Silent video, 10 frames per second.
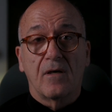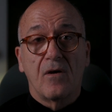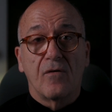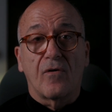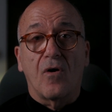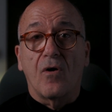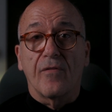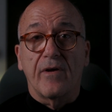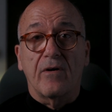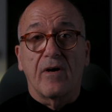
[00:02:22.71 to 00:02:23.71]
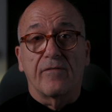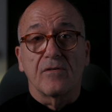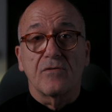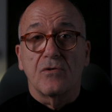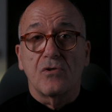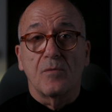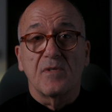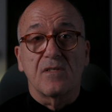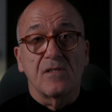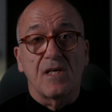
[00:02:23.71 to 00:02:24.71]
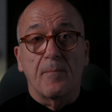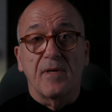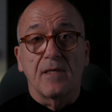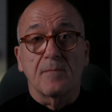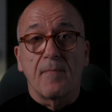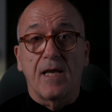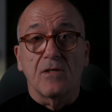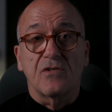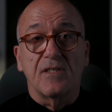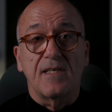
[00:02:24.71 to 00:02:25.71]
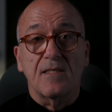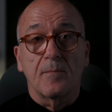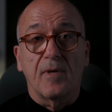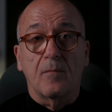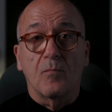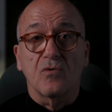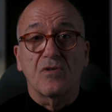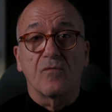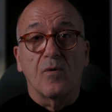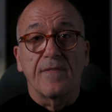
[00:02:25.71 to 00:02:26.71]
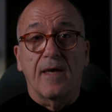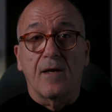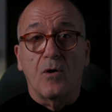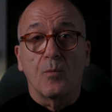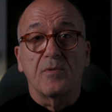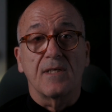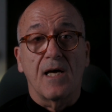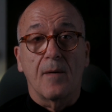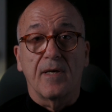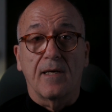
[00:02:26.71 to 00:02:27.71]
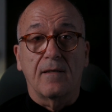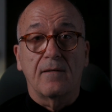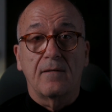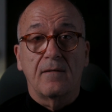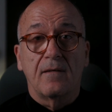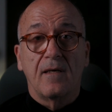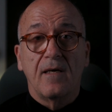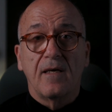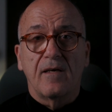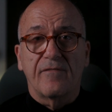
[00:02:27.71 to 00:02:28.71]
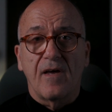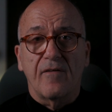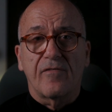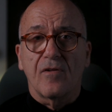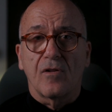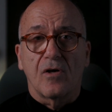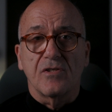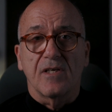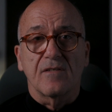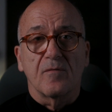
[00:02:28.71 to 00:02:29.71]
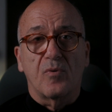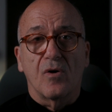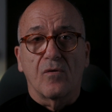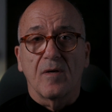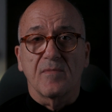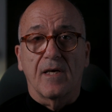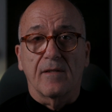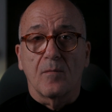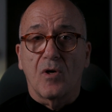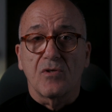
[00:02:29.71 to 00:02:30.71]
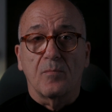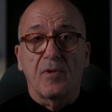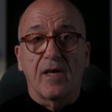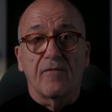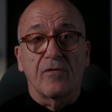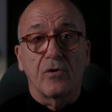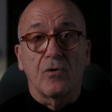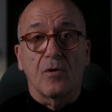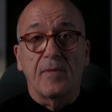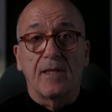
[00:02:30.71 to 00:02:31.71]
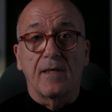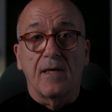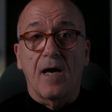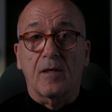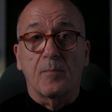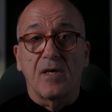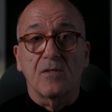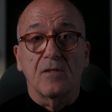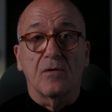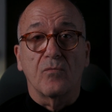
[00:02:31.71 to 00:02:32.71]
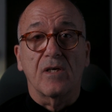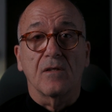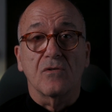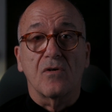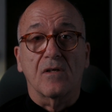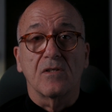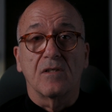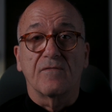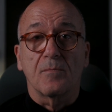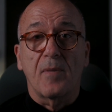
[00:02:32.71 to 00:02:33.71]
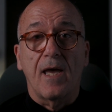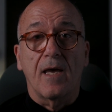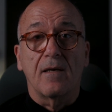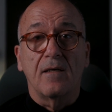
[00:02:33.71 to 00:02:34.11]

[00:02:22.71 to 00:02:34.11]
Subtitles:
For all their efforts, the Germans and Japanese managed to decimate most of what they had hoped to dominate. If not for the largesse of programs like the Marshall Plan for Europe and the occupation and reconstruction of Japan,